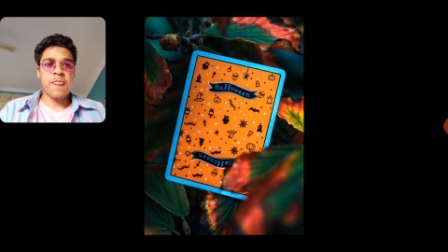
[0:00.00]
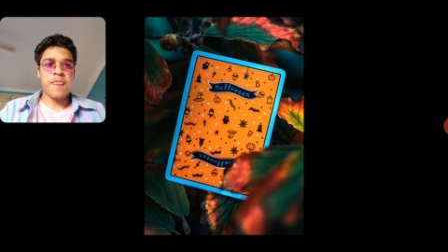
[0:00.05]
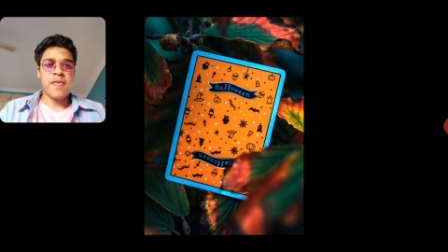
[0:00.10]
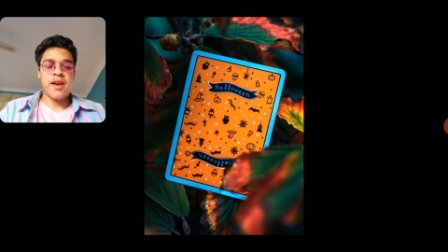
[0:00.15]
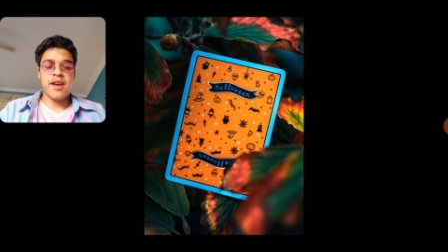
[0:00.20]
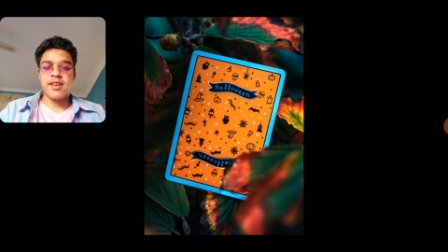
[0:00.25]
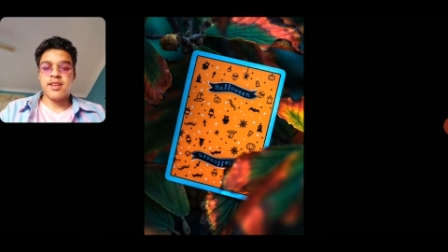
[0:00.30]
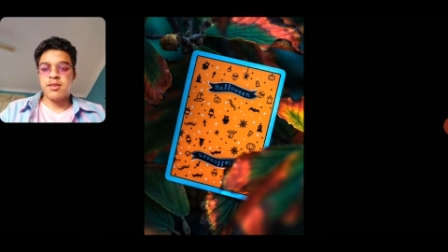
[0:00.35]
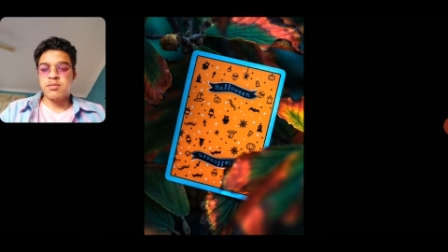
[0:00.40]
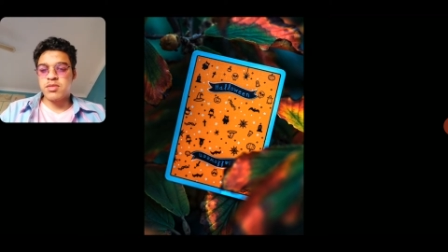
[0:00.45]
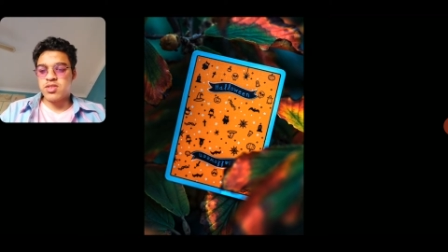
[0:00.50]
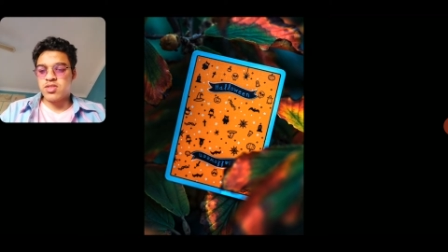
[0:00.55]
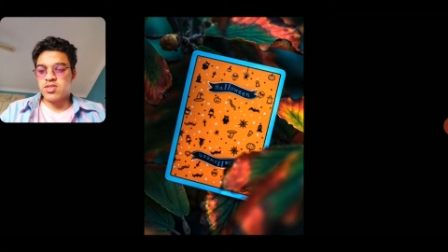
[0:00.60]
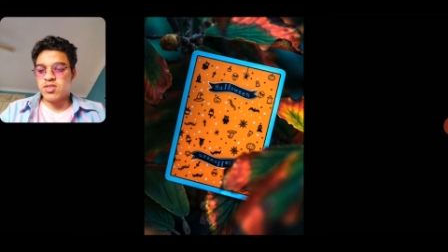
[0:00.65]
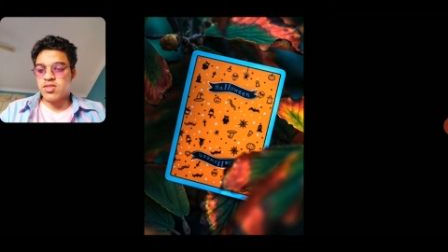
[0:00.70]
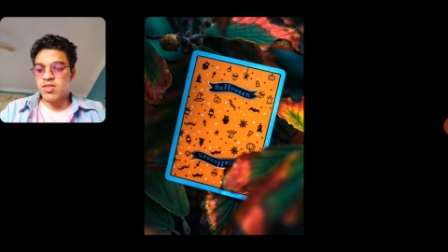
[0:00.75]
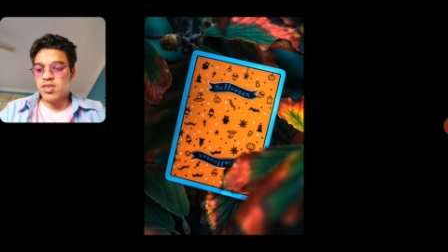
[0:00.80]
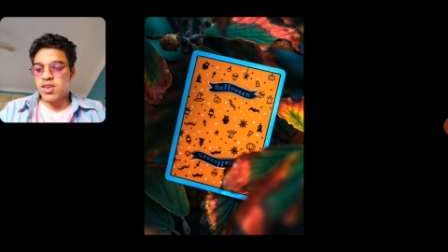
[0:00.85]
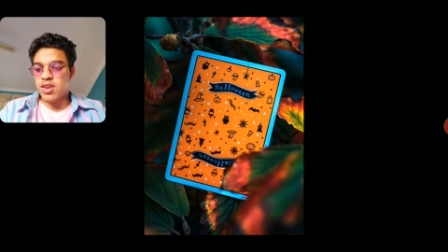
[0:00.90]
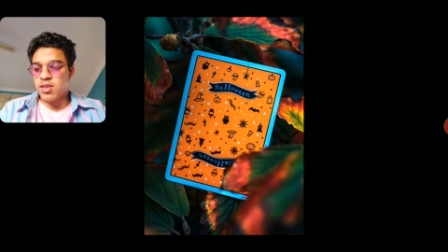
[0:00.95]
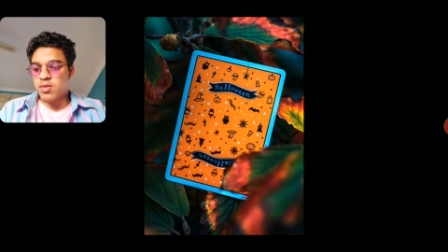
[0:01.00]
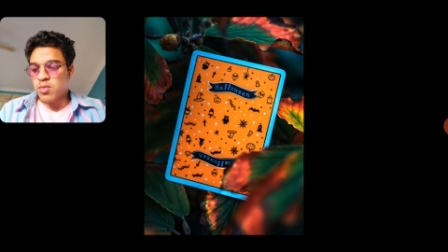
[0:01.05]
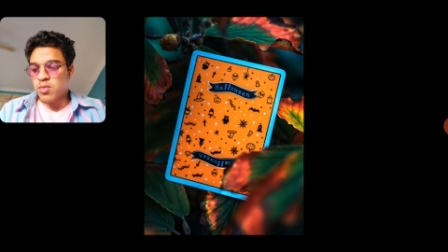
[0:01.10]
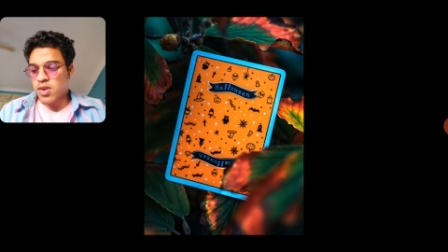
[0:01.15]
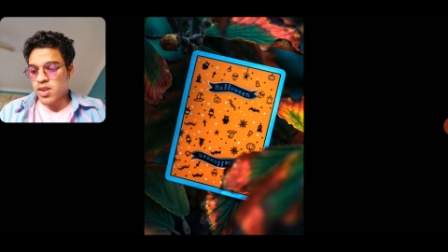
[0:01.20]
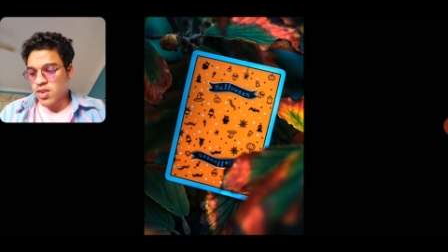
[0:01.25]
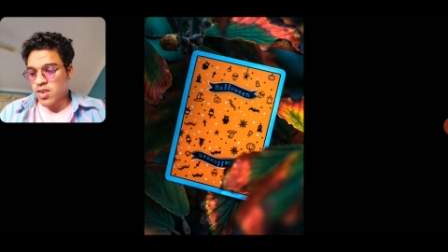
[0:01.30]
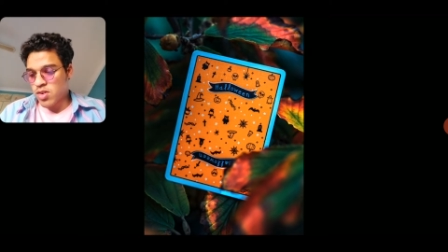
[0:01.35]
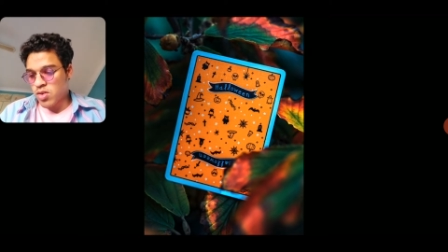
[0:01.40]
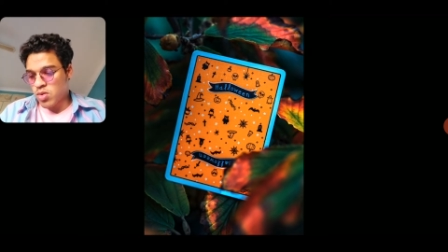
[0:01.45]
And let me just read
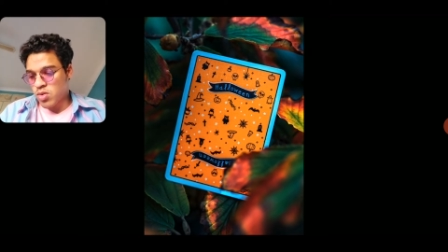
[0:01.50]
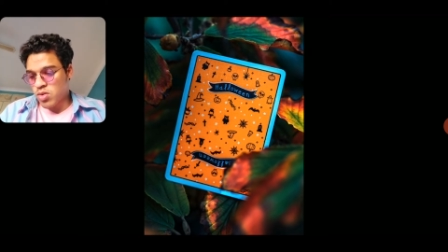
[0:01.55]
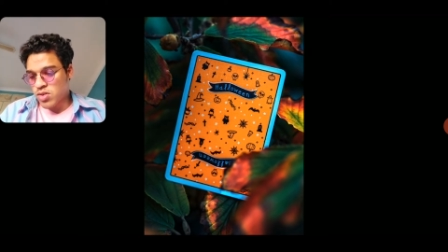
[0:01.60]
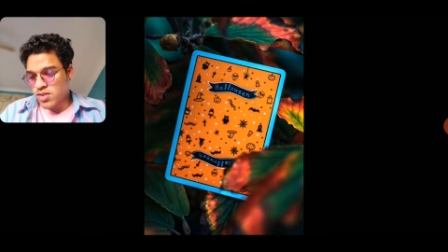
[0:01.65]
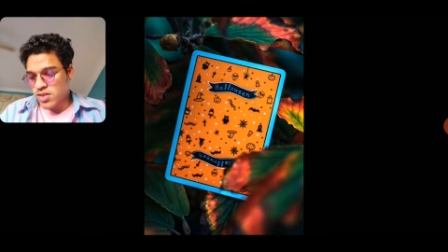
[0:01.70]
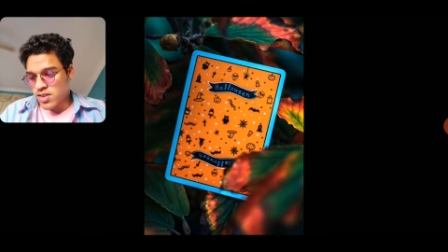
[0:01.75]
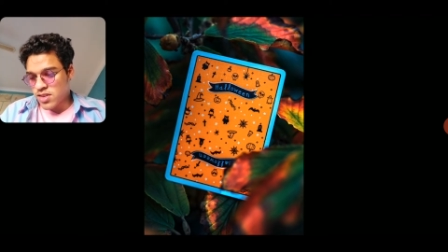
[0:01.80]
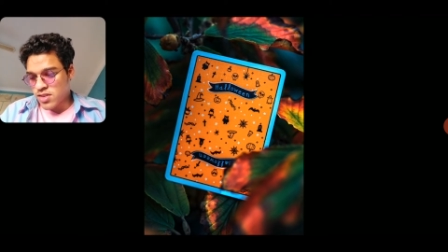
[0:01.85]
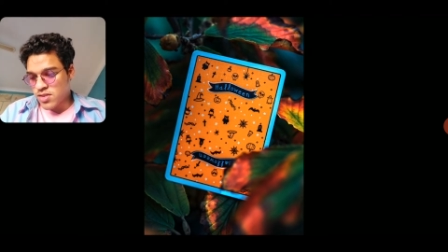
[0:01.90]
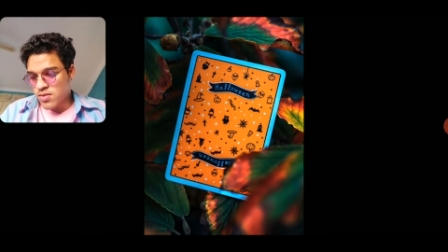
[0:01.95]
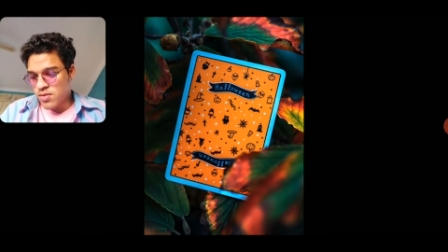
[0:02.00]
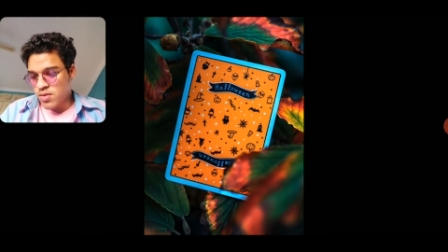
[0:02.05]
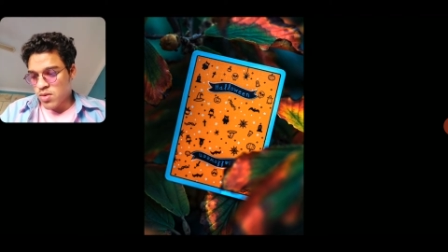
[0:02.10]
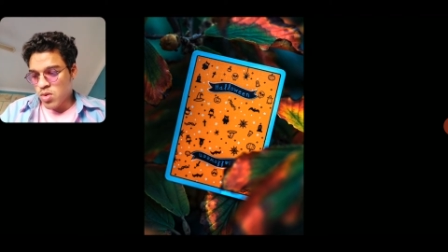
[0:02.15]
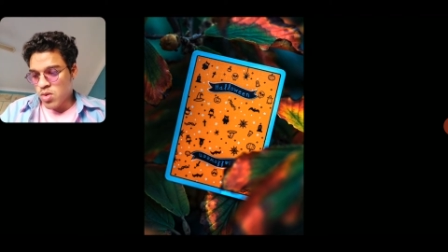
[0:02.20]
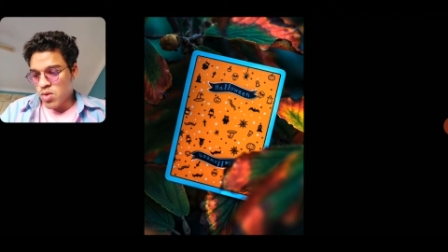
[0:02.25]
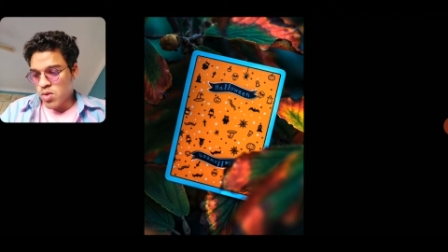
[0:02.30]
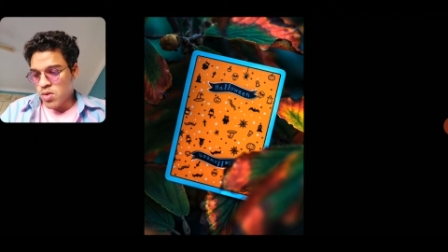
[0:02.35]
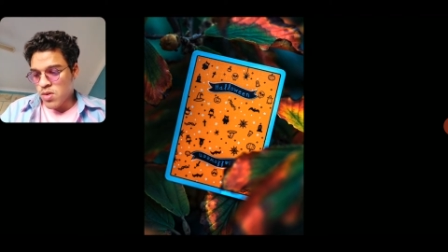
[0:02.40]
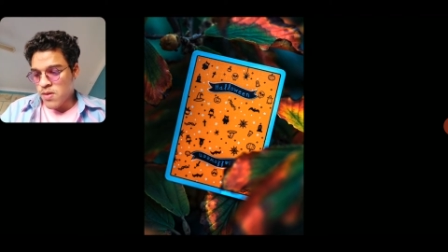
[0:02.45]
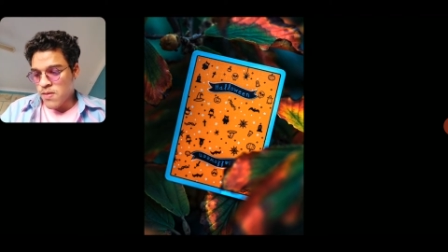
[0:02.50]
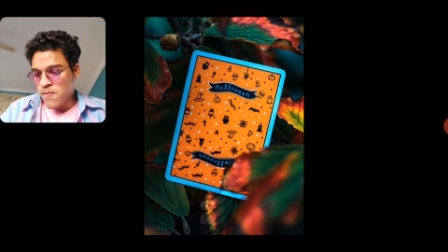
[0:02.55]
what cause it is for.